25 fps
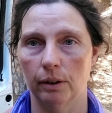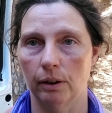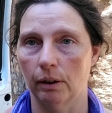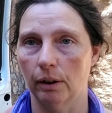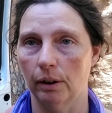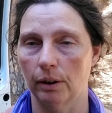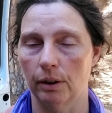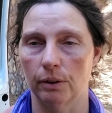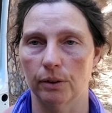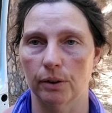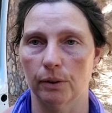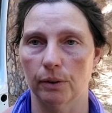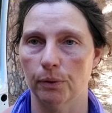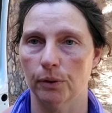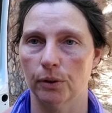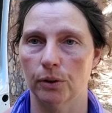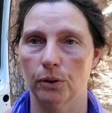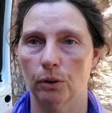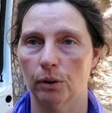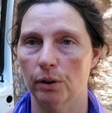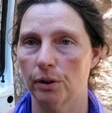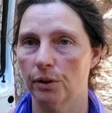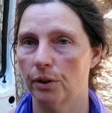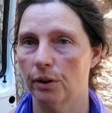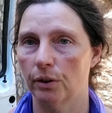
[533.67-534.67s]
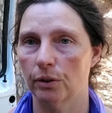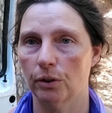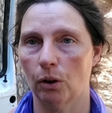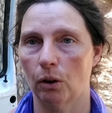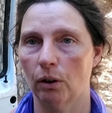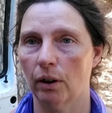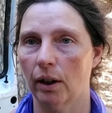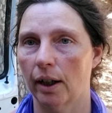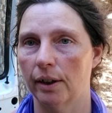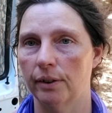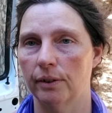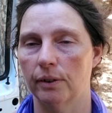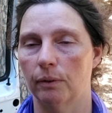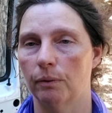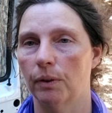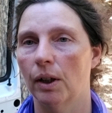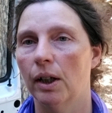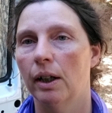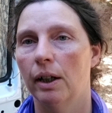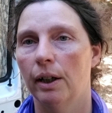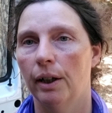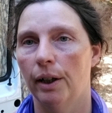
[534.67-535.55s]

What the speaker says: You can use it for storage. There's all kinds of